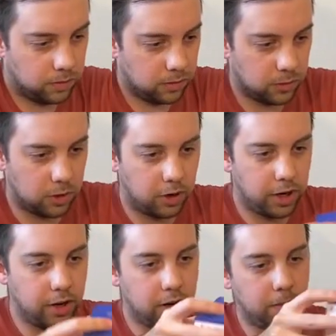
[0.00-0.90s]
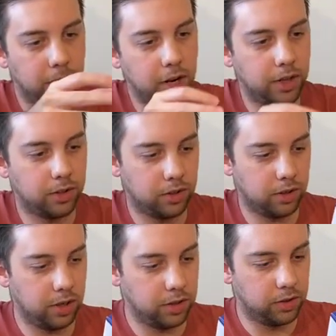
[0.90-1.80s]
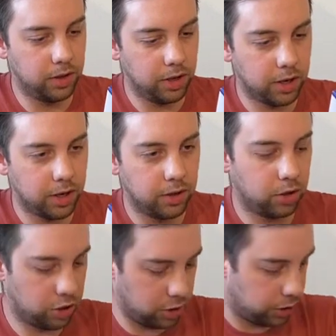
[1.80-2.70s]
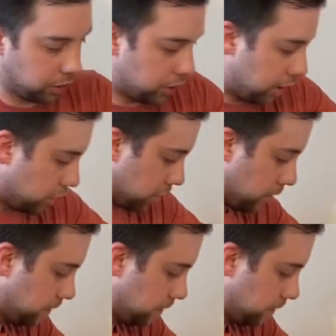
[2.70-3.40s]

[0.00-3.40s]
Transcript: All right, up next is the charging station